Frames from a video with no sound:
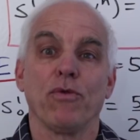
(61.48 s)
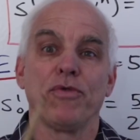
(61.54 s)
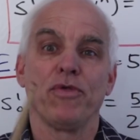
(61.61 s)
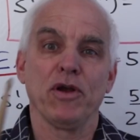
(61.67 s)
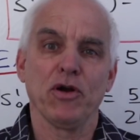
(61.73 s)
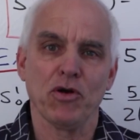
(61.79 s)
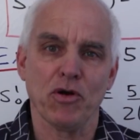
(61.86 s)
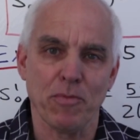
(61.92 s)

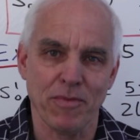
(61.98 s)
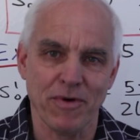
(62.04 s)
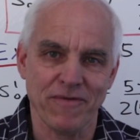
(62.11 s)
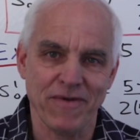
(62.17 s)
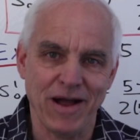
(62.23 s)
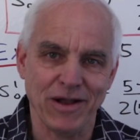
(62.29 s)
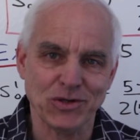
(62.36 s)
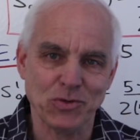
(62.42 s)
theorem
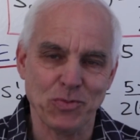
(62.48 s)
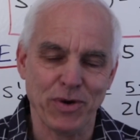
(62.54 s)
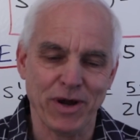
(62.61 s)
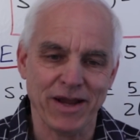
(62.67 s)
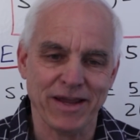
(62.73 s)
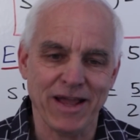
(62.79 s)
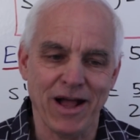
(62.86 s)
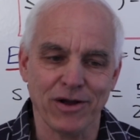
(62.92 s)
of
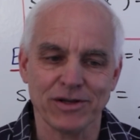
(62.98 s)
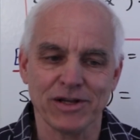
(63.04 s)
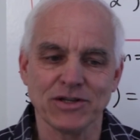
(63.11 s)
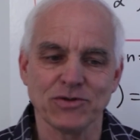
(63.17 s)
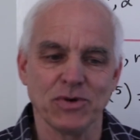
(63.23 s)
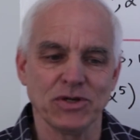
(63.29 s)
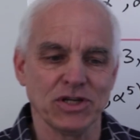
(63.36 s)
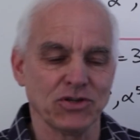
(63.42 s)
algebraic
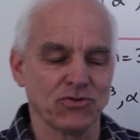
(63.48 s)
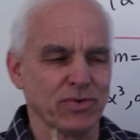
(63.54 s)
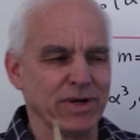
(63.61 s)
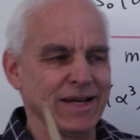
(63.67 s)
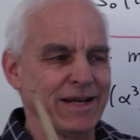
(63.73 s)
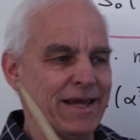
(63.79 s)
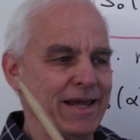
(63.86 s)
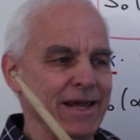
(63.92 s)
calculus, which is
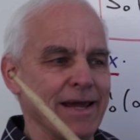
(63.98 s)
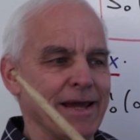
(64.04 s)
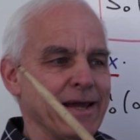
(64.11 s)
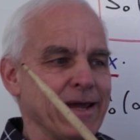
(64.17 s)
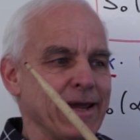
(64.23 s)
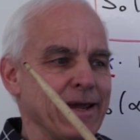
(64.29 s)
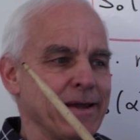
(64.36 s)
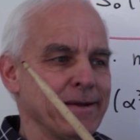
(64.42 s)
really
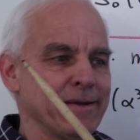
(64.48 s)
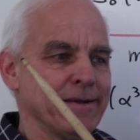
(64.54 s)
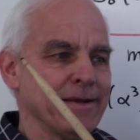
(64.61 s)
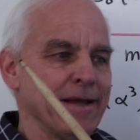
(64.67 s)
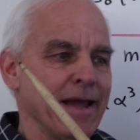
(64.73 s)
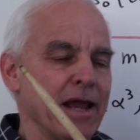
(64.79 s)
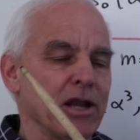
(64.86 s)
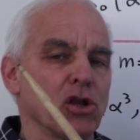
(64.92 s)
an
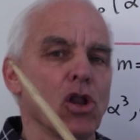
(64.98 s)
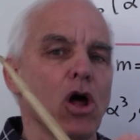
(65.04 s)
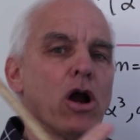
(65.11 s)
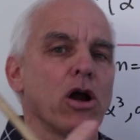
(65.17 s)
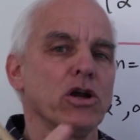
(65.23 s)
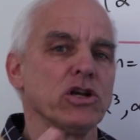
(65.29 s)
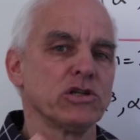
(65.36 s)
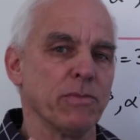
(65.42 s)

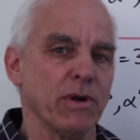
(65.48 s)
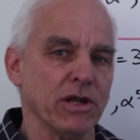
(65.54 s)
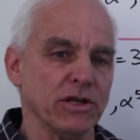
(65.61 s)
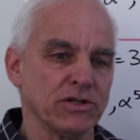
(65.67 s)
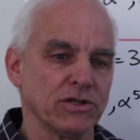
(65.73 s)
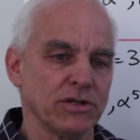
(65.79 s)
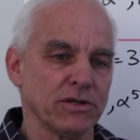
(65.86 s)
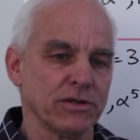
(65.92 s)

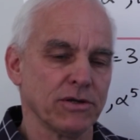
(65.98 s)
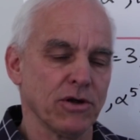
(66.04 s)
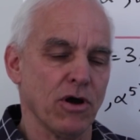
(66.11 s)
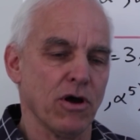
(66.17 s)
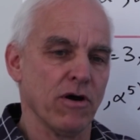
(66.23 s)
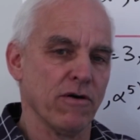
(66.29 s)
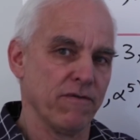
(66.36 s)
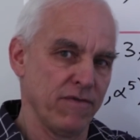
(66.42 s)
enlargement
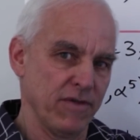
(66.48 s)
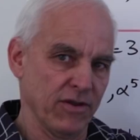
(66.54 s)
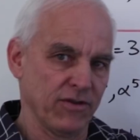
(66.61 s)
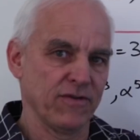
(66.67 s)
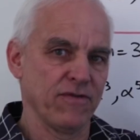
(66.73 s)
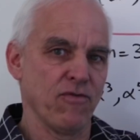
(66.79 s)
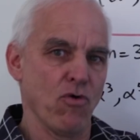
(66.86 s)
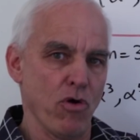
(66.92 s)
of
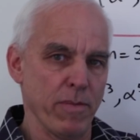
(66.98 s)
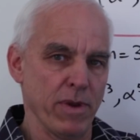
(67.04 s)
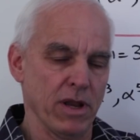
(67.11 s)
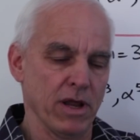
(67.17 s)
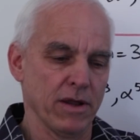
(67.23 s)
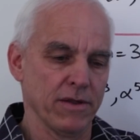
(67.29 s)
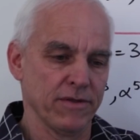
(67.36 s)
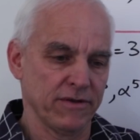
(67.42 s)
this
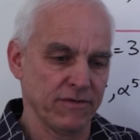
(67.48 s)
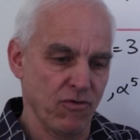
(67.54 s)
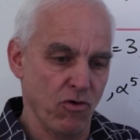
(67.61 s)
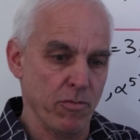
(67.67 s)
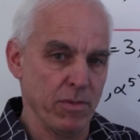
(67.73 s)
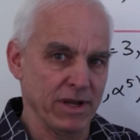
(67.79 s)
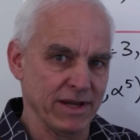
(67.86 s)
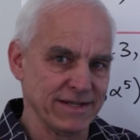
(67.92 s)
formula. This
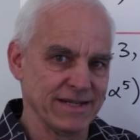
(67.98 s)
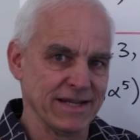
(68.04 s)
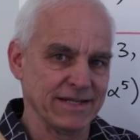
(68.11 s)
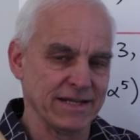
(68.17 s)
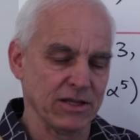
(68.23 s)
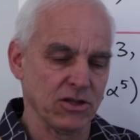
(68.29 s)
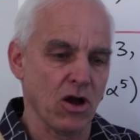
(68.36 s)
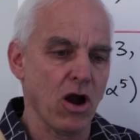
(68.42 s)
formula
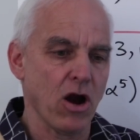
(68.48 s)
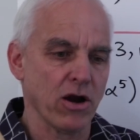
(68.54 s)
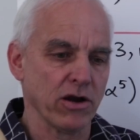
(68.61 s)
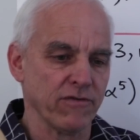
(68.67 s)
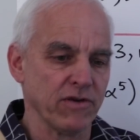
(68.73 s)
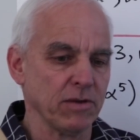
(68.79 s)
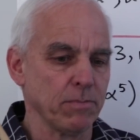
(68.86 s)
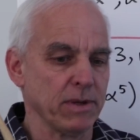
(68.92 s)
sits at the heart
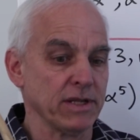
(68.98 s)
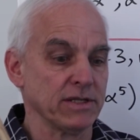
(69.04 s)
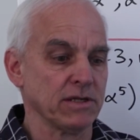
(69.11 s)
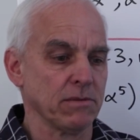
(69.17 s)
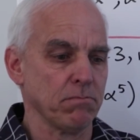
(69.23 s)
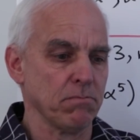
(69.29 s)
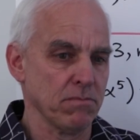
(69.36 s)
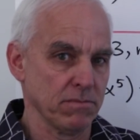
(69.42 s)
of it, but it's
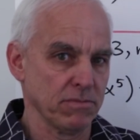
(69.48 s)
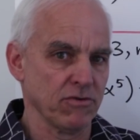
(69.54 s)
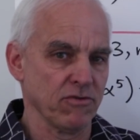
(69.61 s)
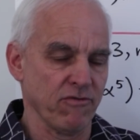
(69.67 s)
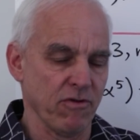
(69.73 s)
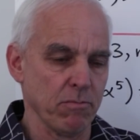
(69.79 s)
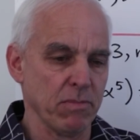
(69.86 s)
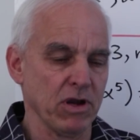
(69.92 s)
a
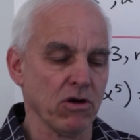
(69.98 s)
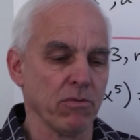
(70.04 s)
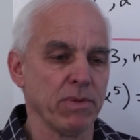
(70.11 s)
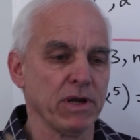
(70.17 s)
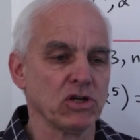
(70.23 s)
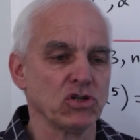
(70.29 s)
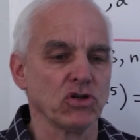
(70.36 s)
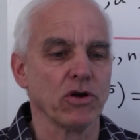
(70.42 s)
sort of a bigger
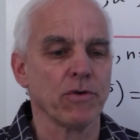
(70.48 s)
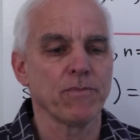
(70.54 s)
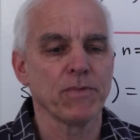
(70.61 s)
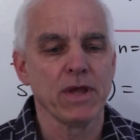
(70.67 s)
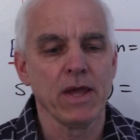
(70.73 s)
picture.